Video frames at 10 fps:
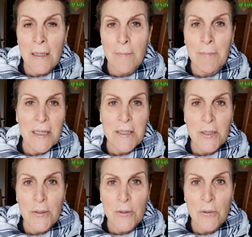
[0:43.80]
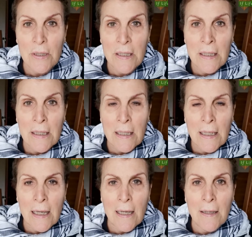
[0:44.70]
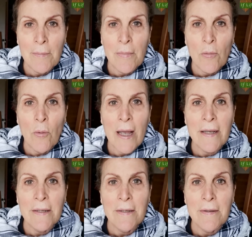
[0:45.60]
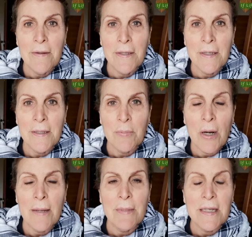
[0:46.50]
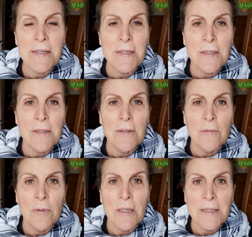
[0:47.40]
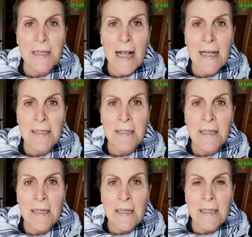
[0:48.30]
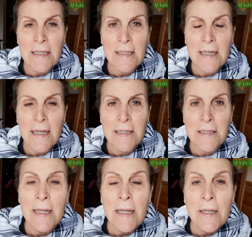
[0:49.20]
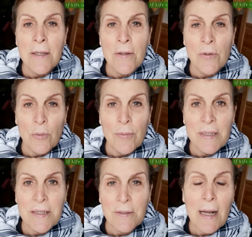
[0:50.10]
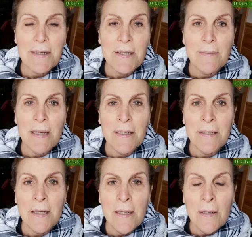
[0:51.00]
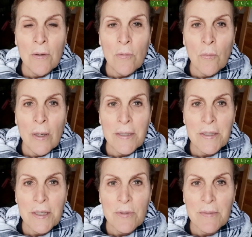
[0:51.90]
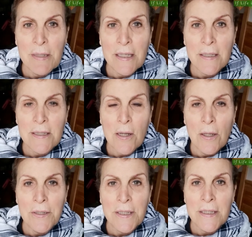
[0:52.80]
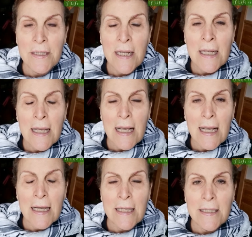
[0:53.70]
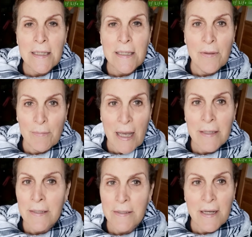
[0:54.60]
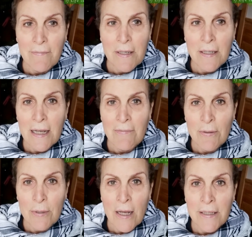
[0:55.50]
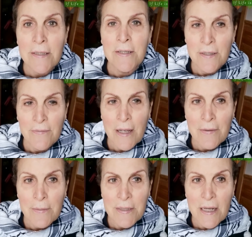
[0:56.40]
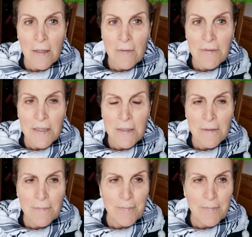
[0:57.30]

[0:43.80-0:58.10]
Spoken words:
Me Too. When the prime minister was asked, he said the woman scratched the men when she was being assaulted, and the men definitely have the right to defend themselves.